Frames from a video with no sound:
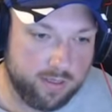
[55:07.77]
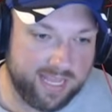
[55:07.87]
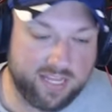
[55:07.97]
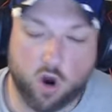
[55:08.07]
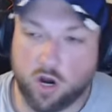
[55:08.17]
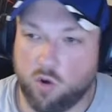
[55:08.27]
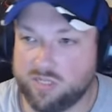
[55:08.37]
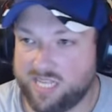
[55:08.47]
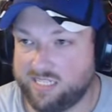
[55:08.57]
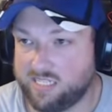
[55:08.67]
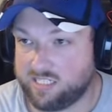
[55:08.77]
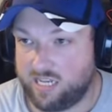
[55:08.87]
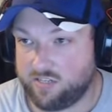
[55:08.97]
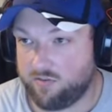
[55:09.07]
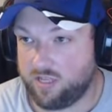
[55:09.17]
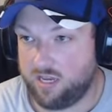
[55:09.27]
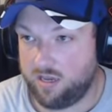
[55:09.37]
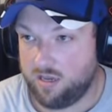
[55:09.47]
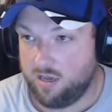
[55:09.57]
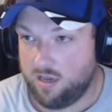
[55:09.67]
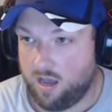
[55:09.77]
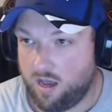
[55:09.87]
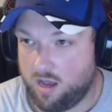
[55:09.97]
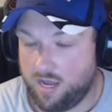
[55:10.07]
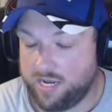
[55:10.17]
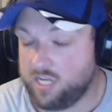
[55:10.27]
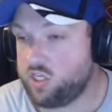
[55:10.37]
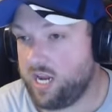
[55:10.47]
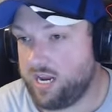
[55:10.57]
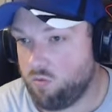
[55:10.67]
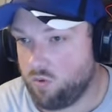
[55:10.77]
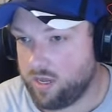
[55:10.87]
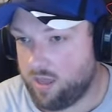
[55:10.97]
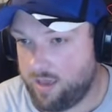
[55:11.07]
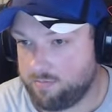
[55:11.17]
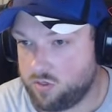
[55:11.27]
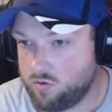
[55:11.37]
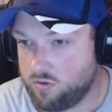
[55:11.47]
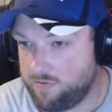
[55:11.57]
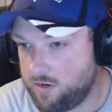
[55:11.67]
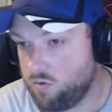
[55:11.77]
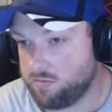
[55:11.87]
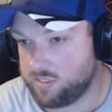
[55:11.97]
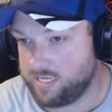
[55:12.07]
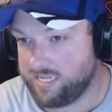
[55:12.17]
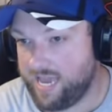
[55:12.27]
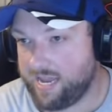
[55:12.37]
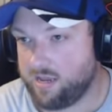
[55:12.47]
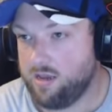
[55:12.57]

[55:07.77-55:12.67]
that target was not successfully initiated when it came to the 51% attack,